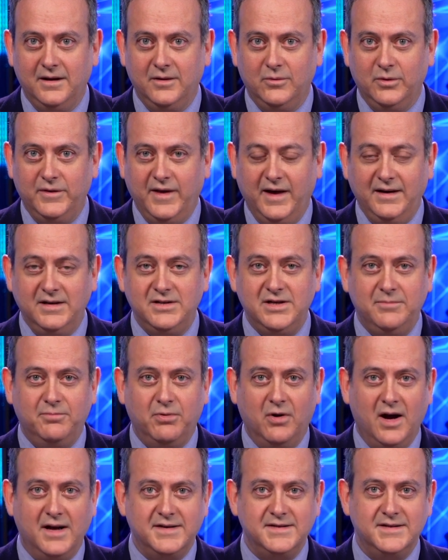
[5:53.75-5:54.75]
With energy
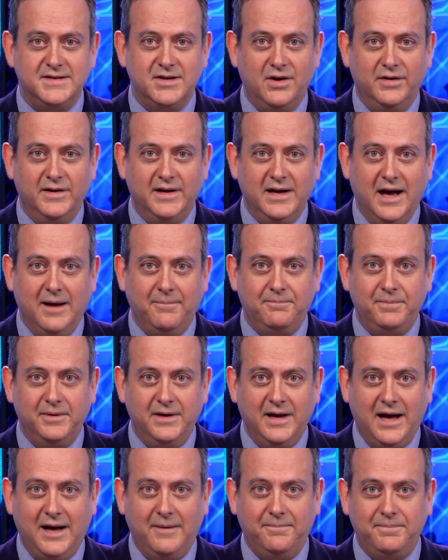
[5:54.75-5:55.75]
prices on the up
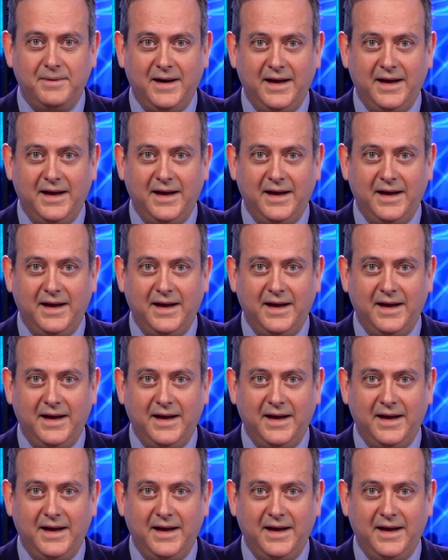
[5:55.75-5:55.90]
and up,